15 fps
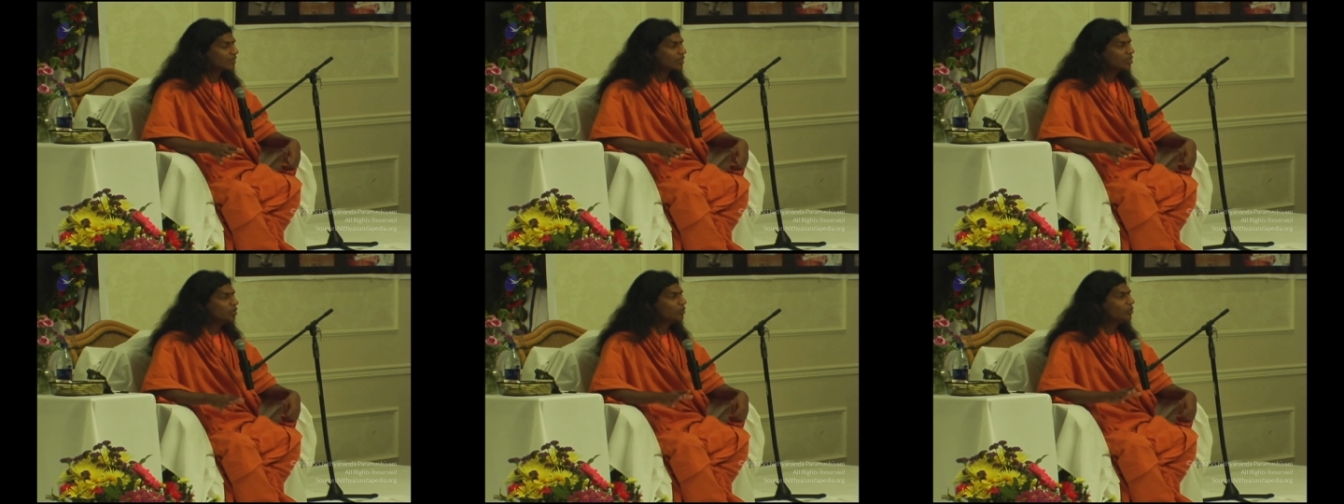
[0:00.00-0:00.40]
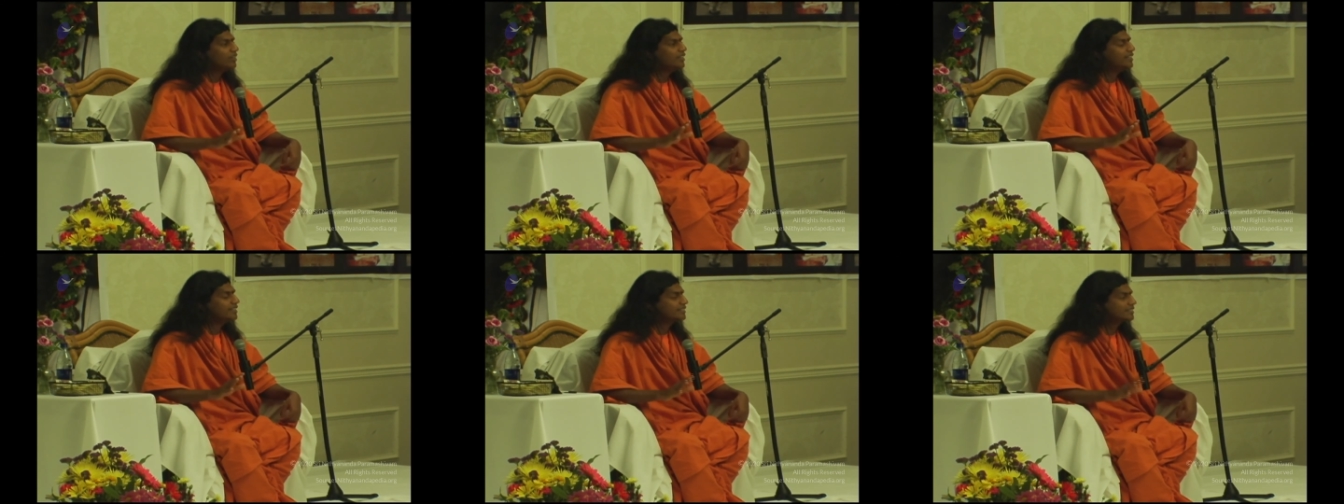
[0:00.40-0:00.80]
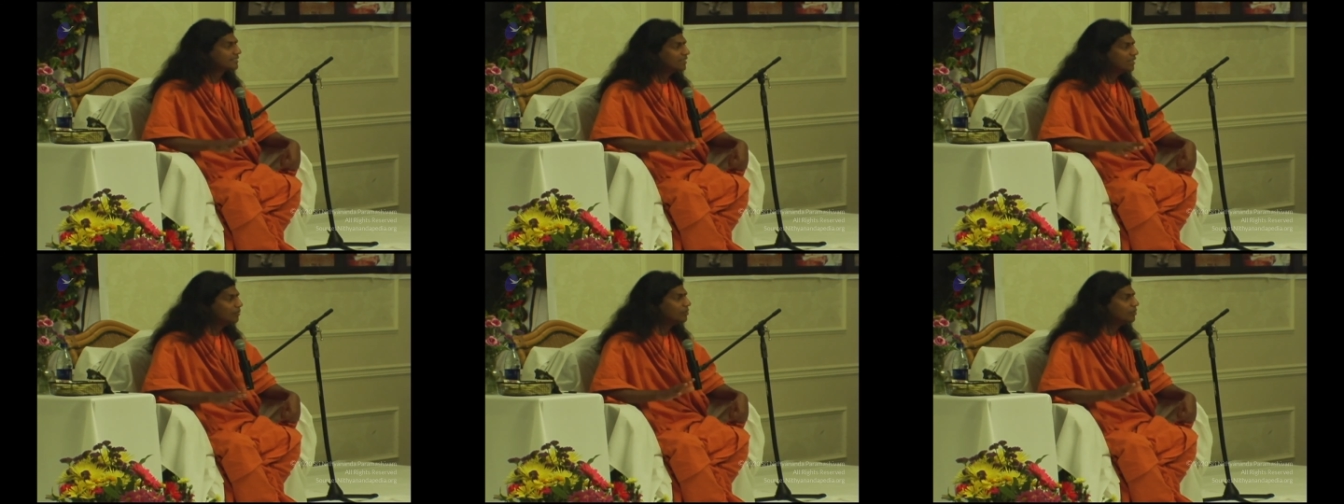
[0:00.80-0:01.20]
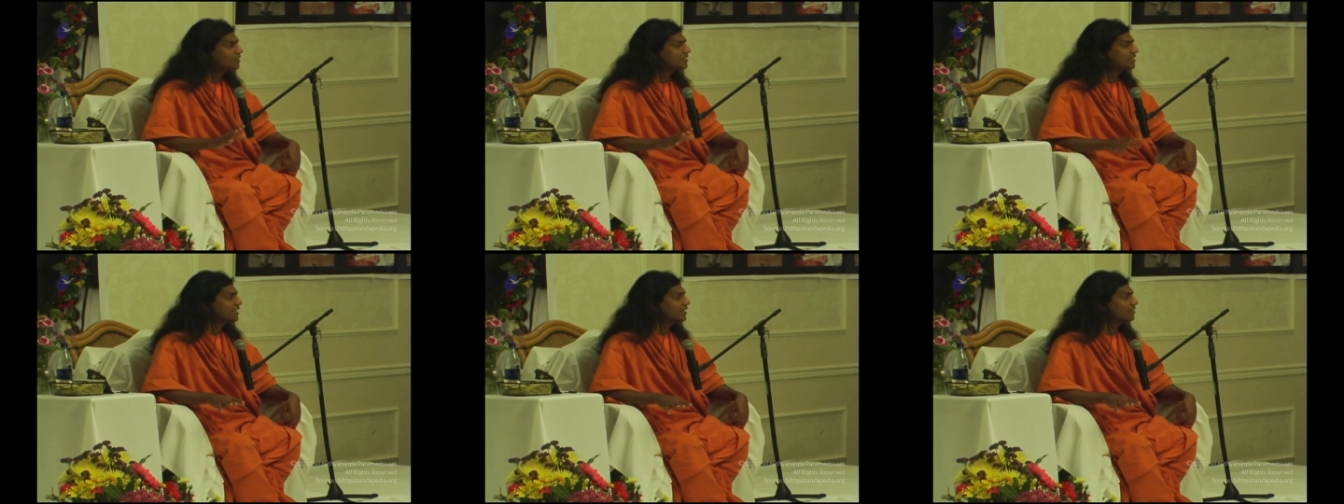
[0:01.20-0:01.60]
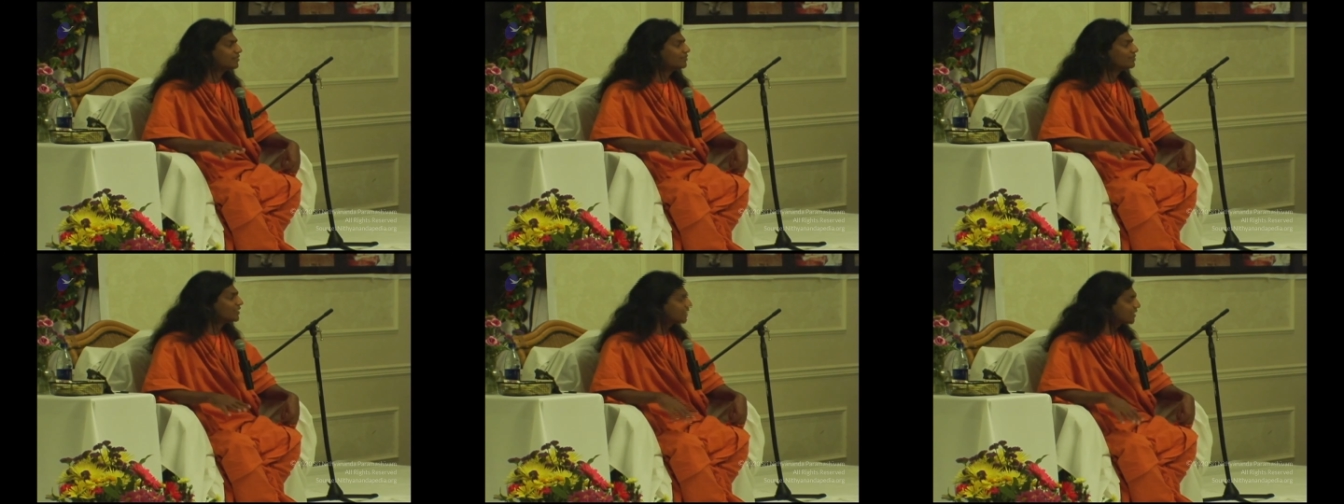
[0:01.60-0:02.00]
You only disturb yourself
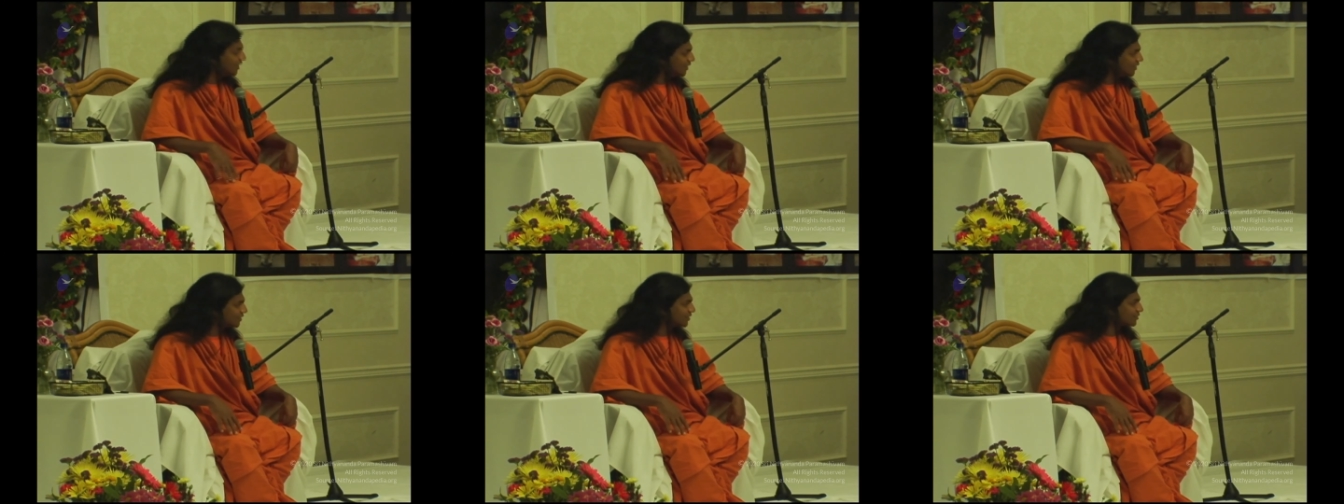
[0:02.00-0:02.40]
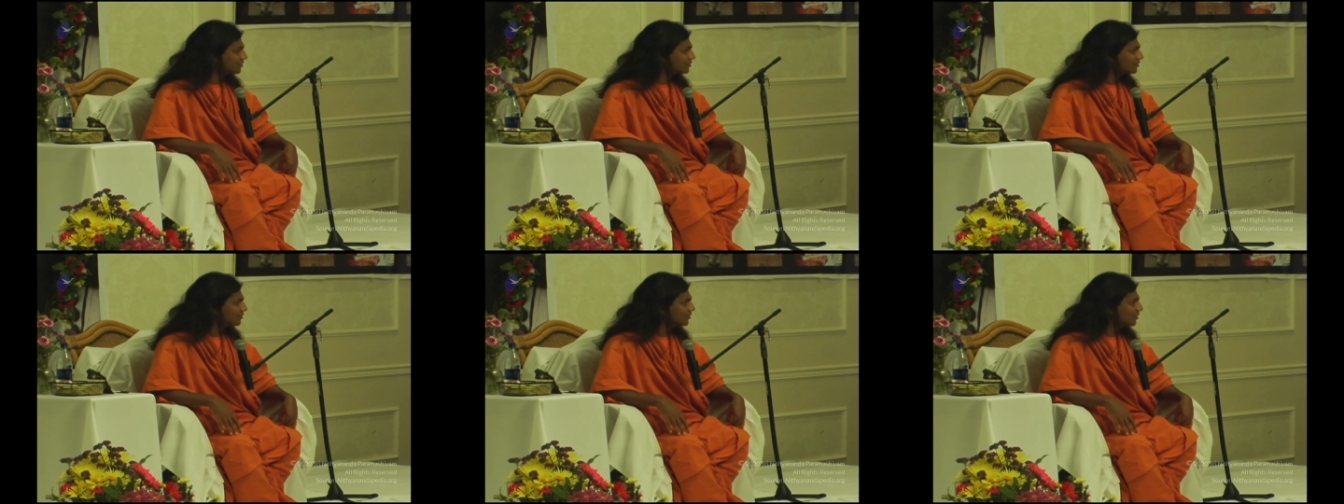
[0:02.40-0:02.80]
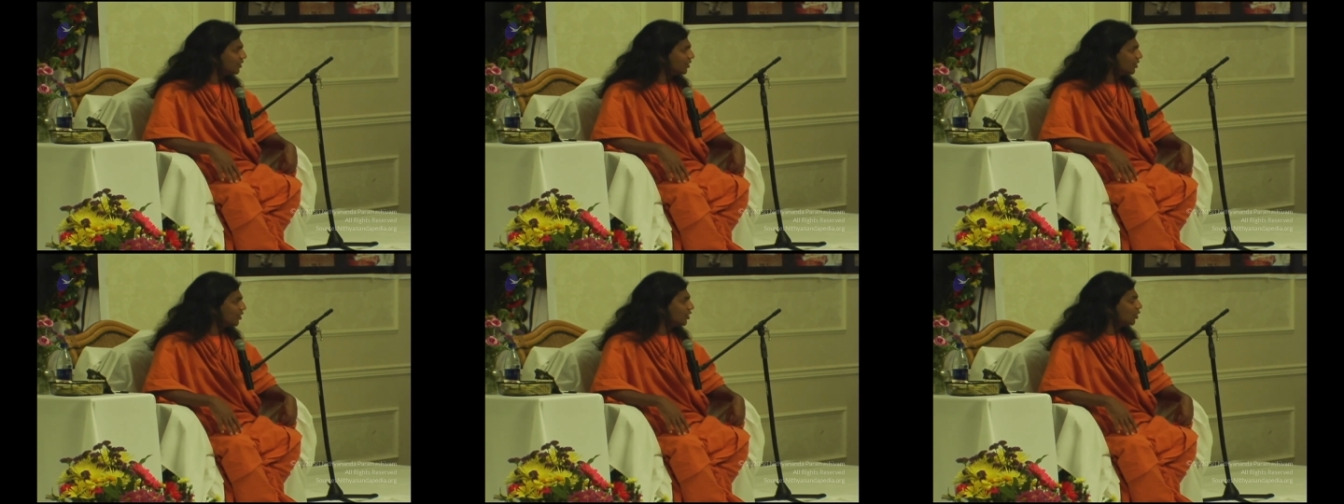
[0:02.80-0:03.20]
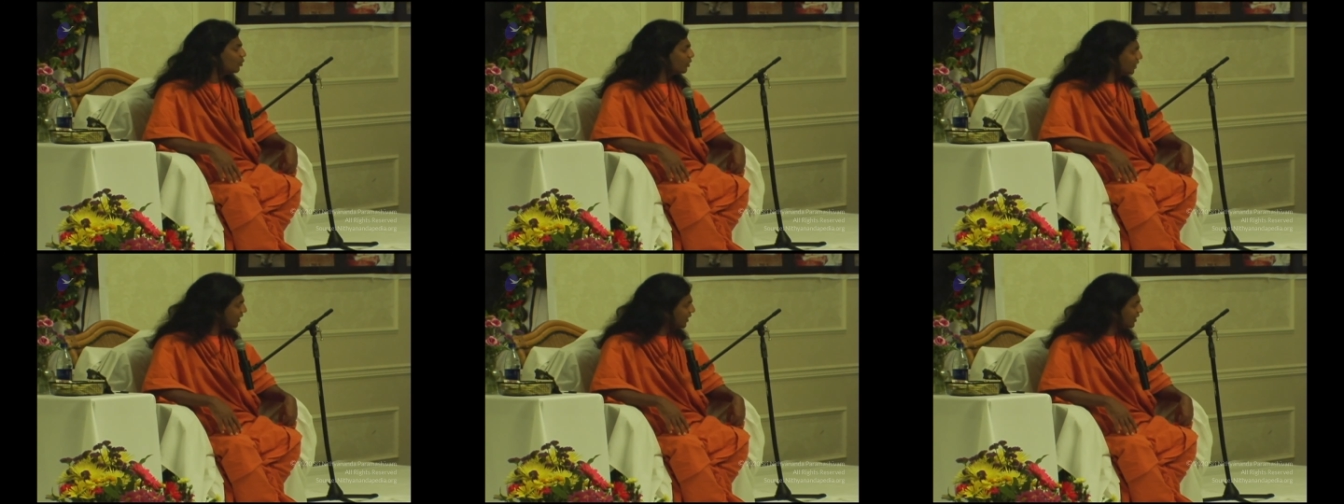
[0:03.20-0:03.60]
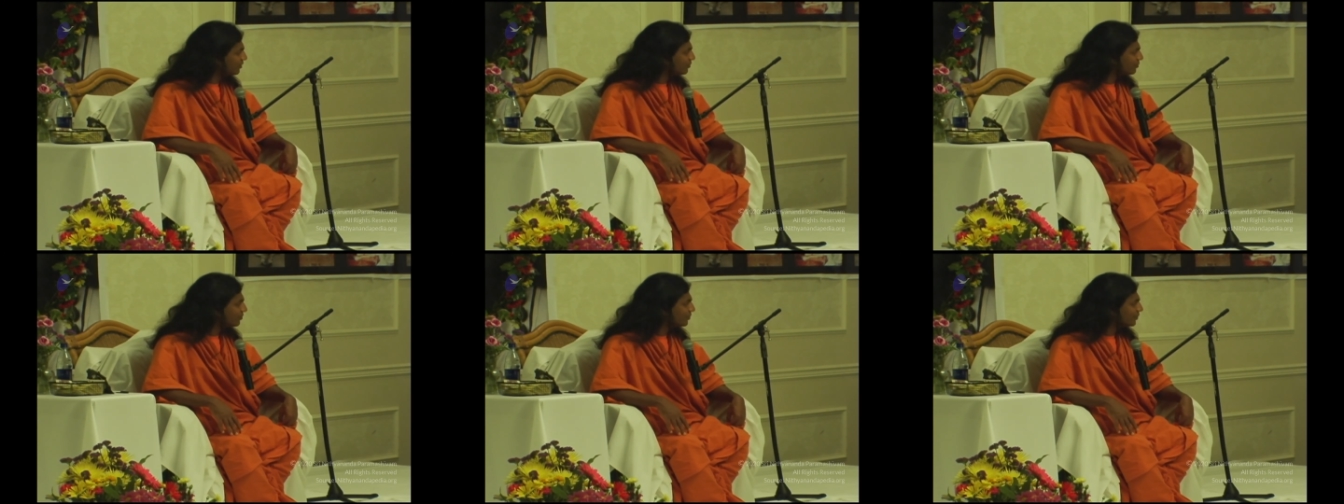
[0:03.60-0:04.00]
with guilt. You only
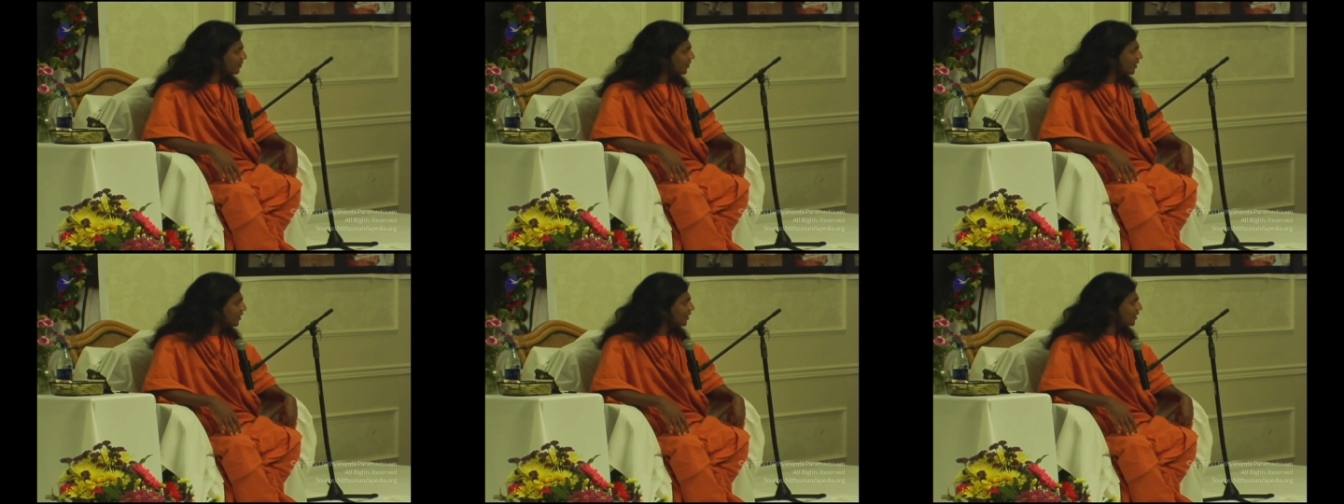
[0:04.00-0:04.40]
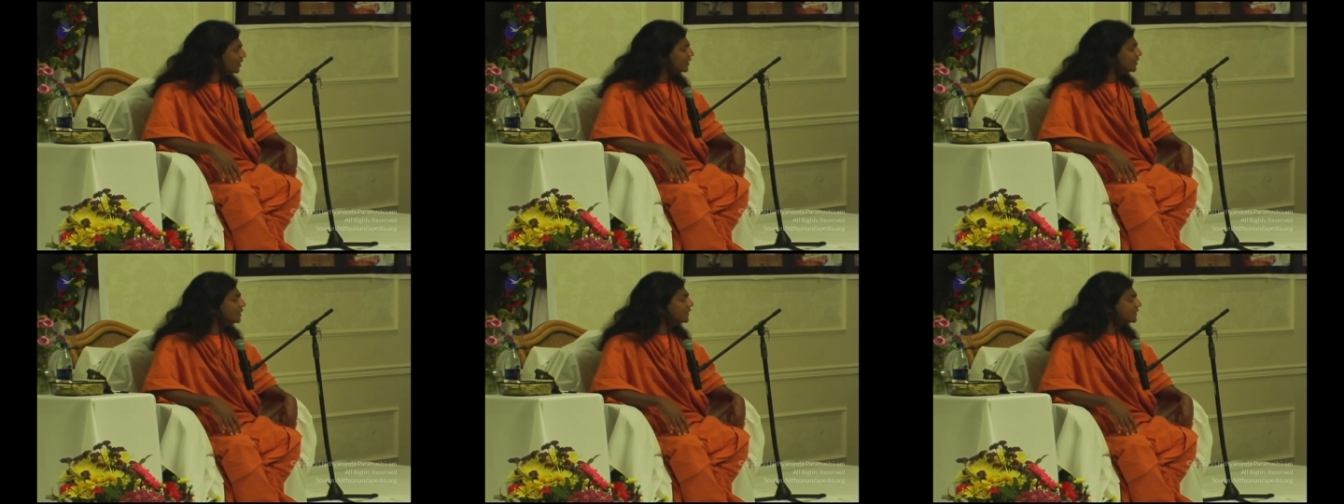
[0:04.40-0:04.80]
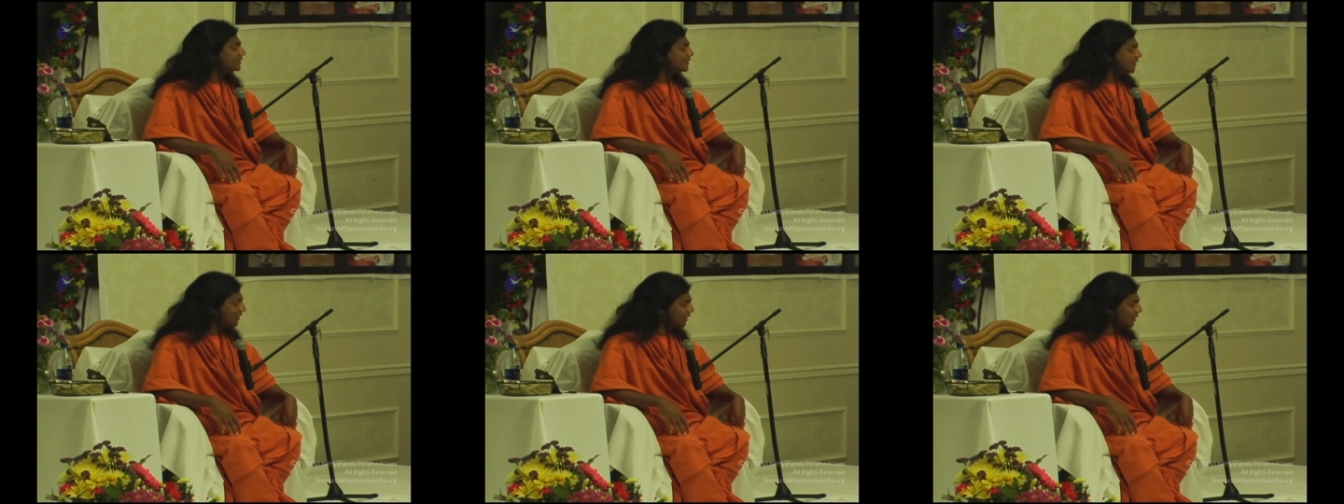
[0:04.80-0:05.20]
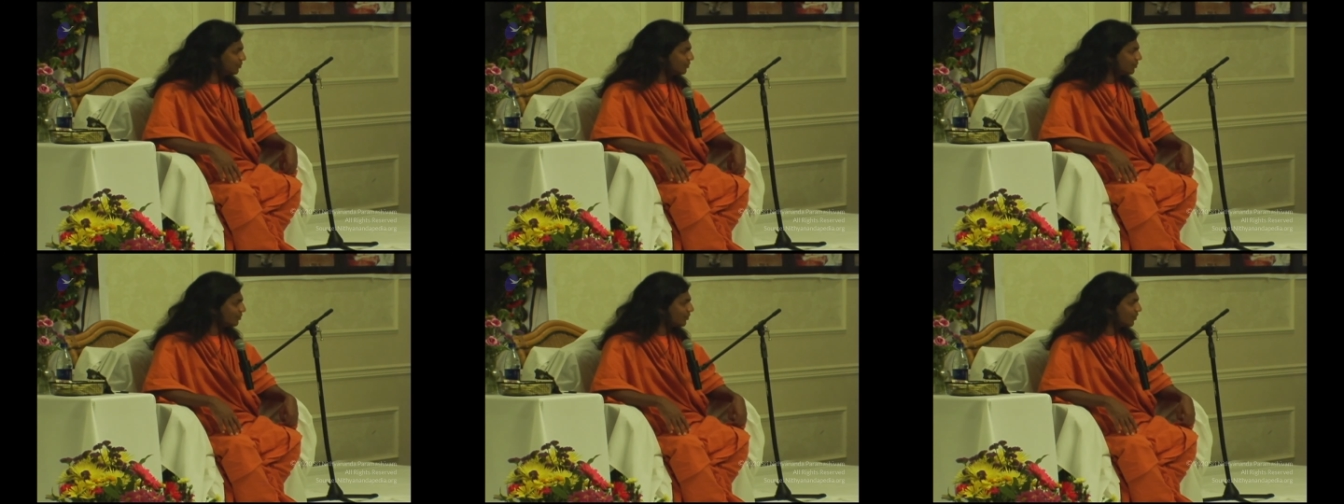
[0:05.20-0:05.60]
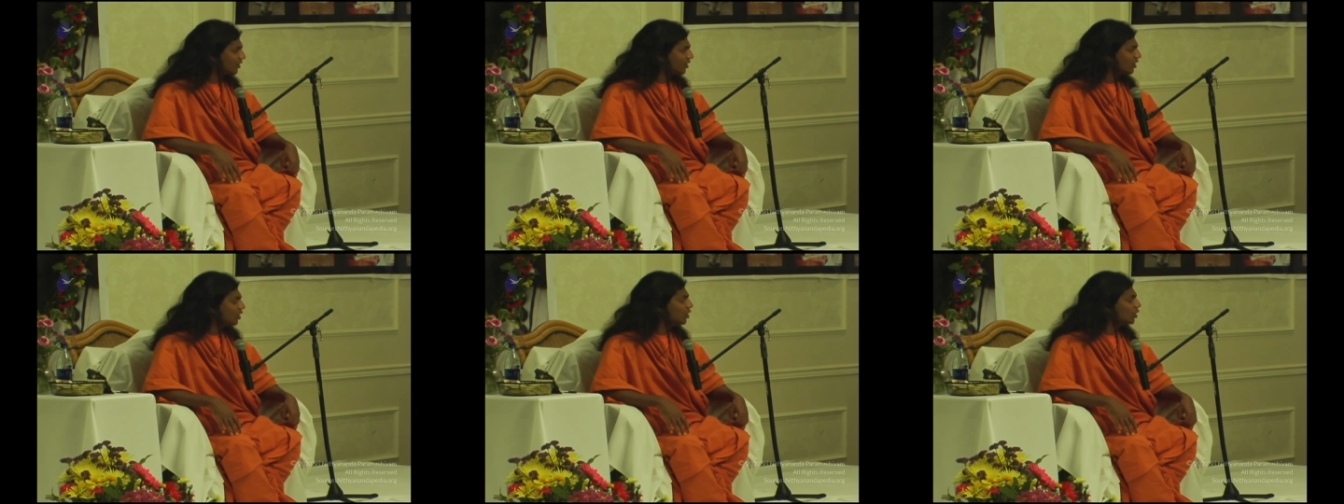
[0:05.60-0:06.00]
disturb,
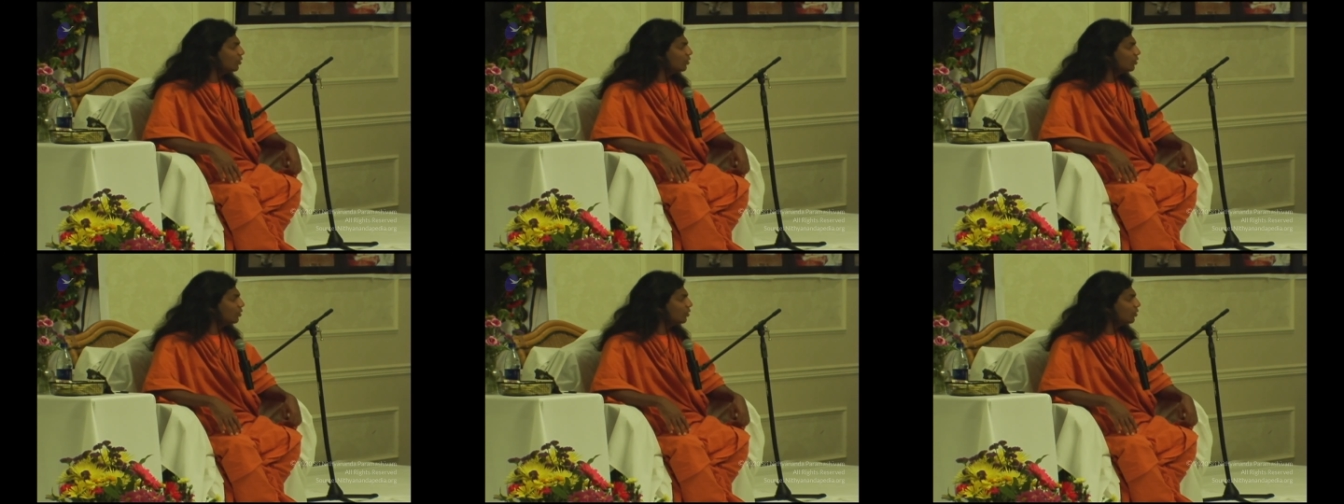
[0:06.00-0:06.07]
you